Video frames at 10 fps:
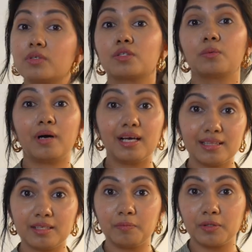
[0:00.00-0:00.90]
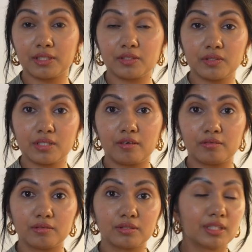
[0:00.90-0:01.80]
So while the potatoes are
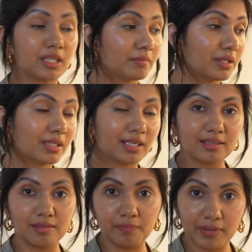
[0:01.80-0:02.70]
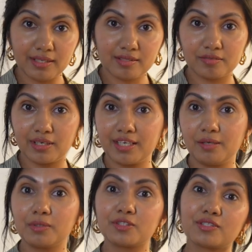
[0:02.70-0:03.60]
roasting, I'm going to get the base ready,
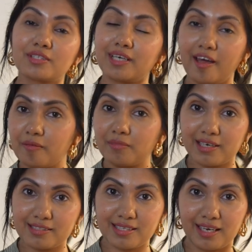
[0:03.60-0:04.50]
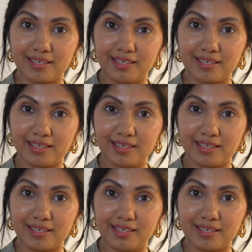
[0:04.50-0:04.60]
which is the caramelized